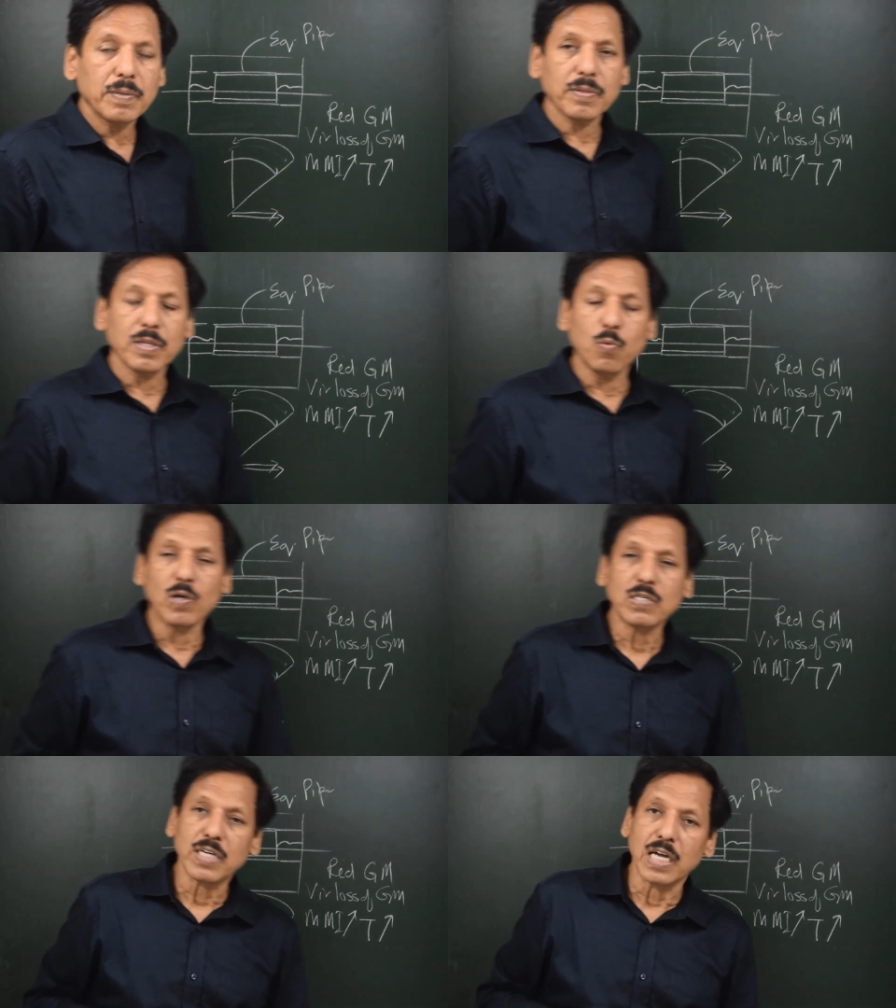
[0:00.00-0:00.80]
the
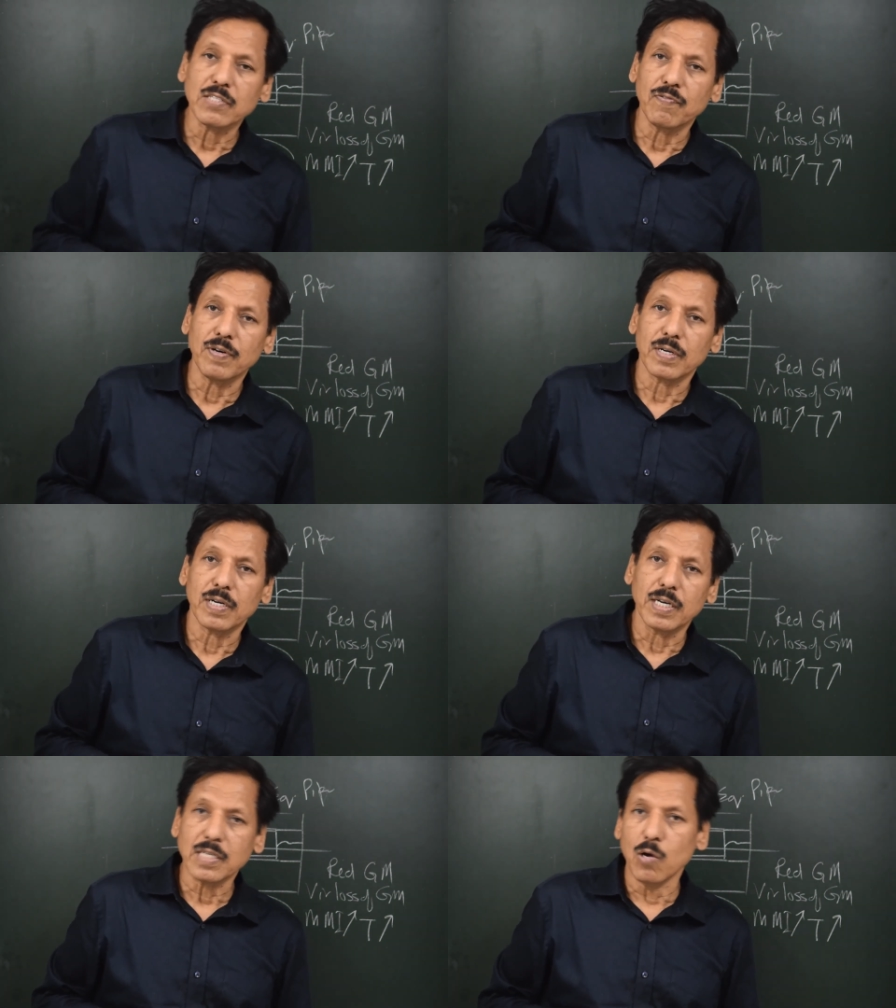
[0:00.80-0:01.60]
water transfer
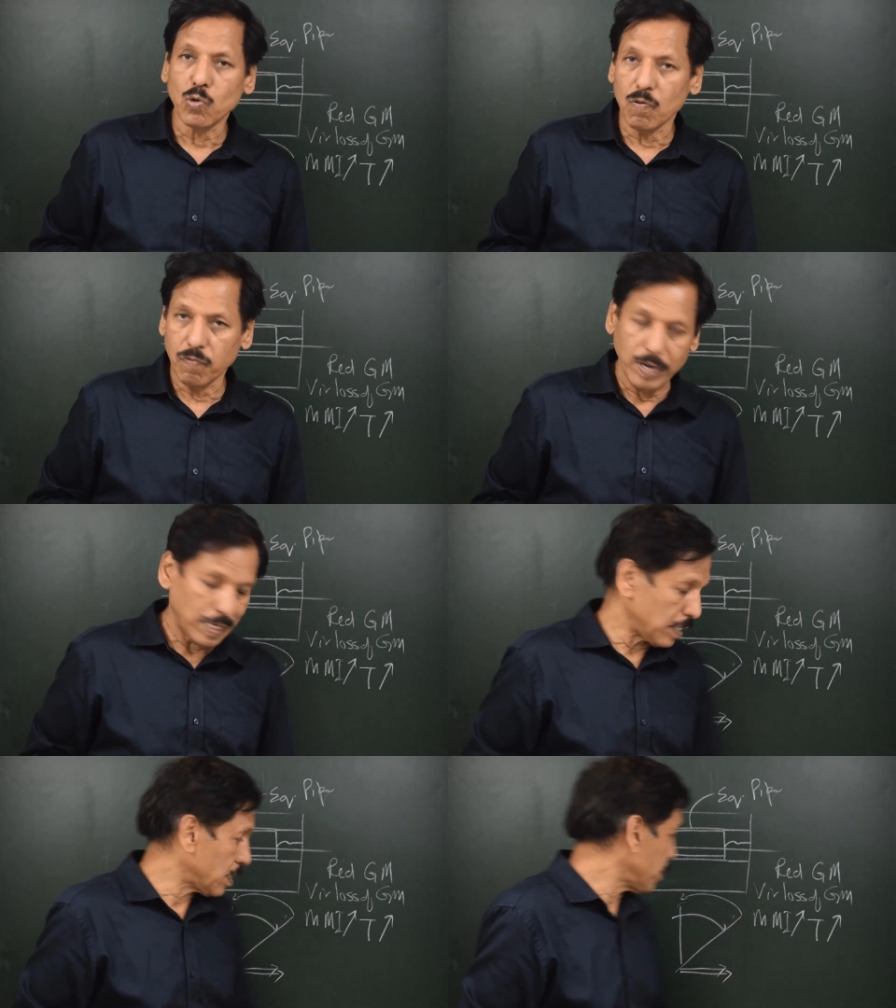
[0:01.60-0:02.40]
is out of
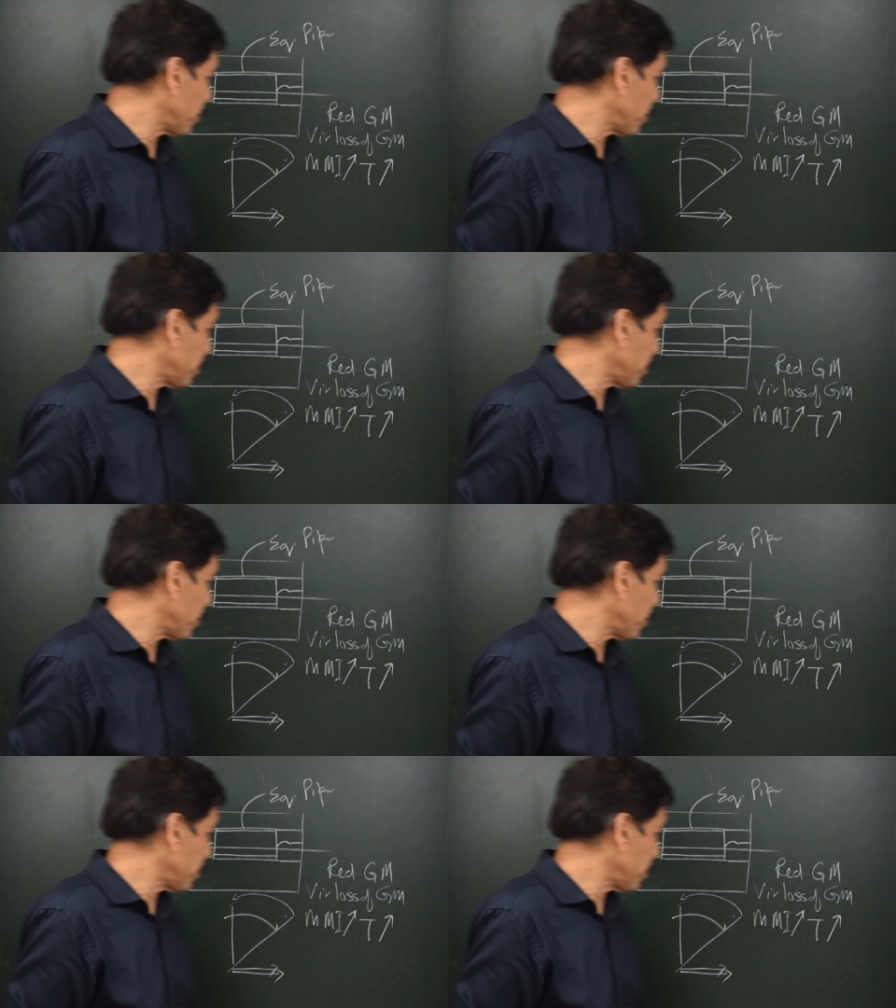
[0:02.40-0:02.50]
phase.